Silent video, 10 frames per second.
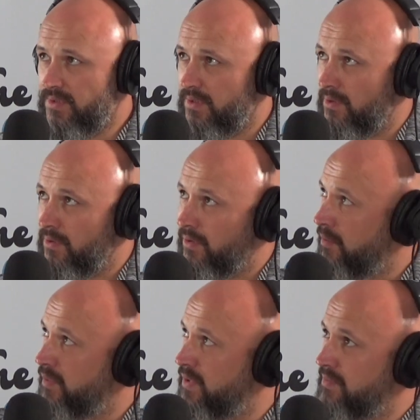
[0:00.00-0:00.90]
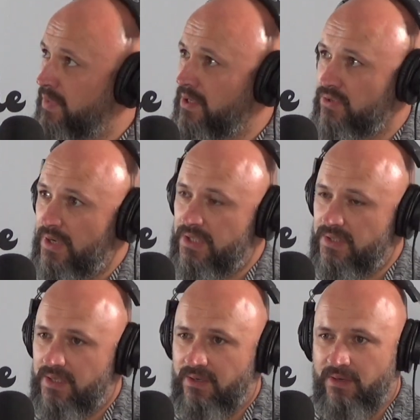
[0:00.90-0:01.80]
you look up and you see penetrations
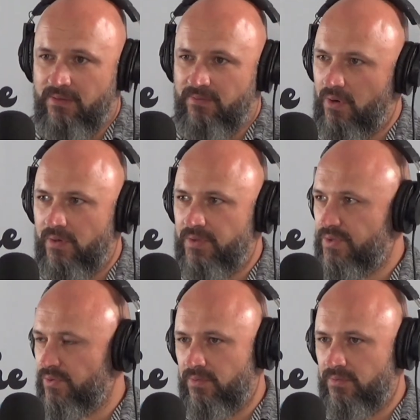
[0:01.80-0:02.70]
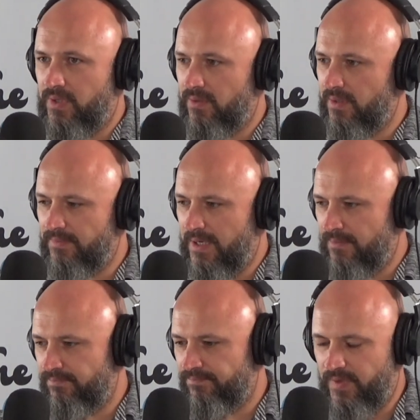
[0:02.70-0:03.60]
that don't have collars or you know the
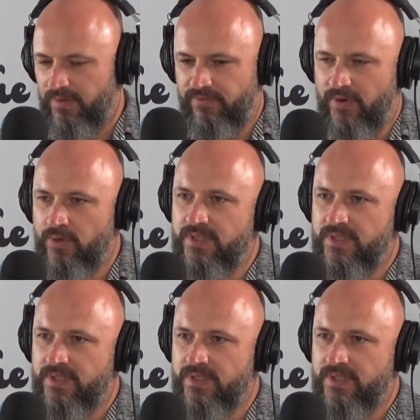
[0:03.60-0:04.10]
um, the foam stuff